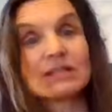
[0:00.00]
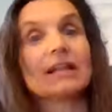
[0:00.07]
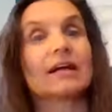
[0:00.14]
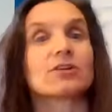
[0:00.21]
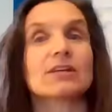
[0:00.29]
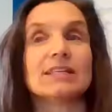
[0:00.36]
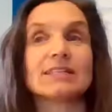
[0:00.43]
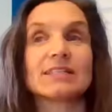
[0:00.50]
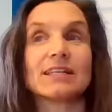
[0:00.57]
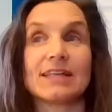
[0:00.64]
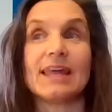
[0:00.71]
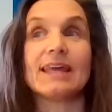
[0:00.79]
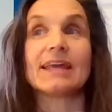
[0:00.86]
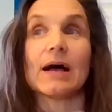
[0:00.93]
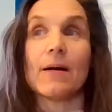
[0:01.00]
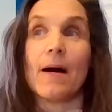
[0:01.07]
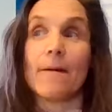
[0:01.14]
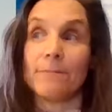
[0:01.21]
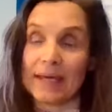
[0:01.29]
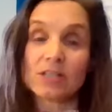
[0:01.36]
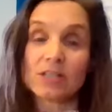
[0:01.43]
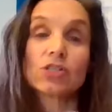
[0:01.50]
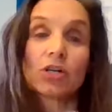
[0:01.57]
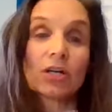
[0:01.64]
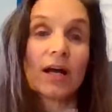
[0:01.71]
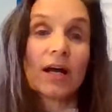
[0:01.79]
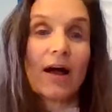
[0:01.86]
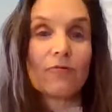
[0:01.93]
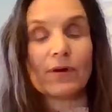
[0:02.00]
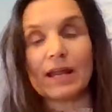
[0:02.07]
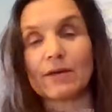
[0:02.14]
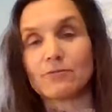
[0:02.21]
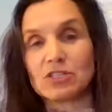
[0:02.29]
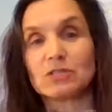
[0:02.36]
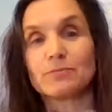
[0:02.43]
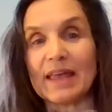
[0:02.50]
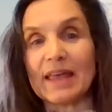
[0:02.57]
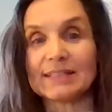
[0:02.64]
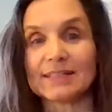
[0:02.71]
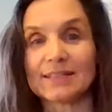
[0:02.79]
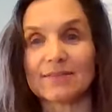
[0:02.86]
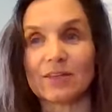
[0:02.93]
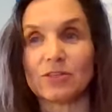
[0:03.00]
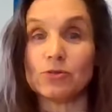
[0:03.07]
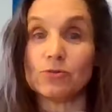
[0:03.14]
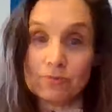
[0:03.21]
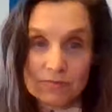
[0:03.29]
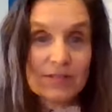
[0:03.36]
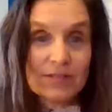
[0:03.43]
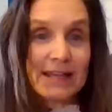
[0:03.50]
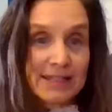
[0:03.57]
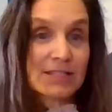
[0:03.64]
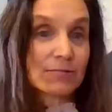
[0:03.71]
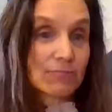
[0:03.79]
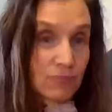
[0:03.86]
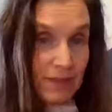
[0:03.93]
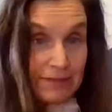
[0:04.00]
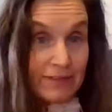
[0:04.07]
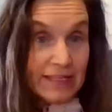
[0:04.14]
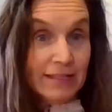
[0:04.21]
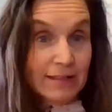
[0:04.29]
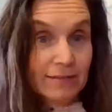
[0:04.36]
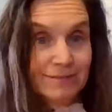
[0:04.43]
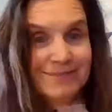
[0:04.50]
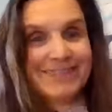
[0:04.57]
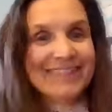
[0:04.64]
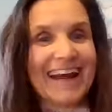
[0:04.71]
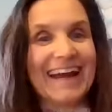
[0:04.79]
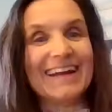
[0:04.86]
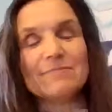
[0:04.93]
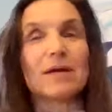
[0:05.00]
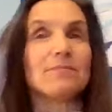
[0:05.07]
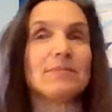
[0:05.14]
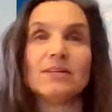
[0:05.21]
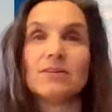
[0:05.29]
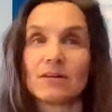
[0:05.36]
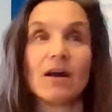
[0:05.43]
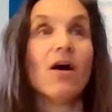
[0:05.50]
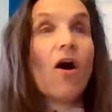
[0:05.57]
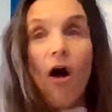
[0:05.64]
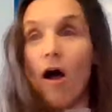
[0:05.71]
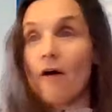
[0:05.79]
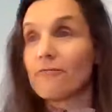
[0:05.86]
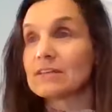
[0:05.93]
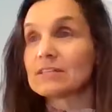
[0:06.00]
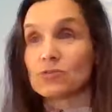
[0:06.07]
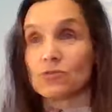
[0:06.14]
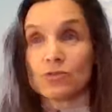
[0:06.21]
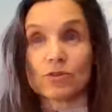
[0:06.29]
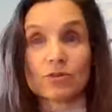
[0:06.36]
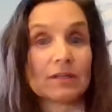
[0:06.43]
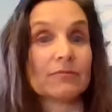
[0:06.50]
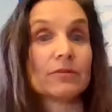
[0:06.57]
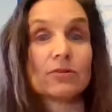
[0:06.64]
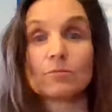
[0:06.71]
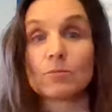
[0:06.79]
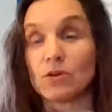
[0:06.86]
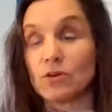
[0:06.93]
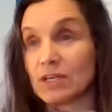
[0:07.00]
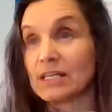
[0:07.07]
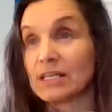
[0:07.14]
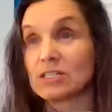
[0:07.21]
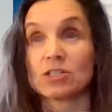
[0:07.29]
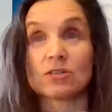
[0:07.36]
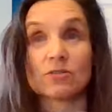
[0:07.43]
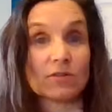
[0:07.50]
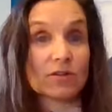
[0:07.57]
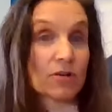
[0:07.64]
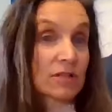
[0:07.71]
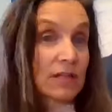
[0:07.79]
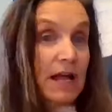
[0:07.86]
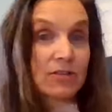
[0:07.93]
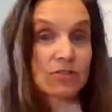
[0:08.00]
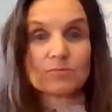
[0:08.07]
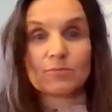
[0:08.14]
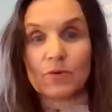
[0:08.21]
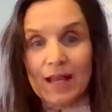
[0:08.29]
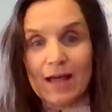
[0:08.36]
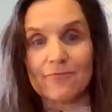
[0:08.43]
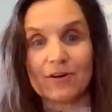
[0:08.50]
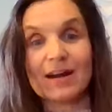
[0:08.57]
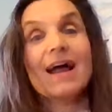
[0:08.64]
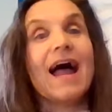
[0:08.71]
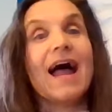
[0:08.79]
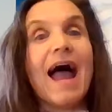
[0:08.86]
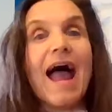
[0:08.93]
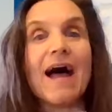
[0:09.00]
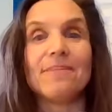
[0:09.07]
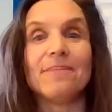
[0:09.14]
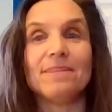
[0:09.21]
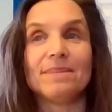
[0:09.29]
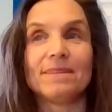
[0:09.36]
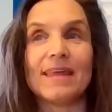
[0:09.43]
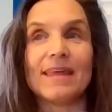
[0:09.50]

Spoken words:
clutter, is to take a picture of whatever space that you tend to live in. Okay, it might be your office or your living room or your kitchen or your classroom, whatever. And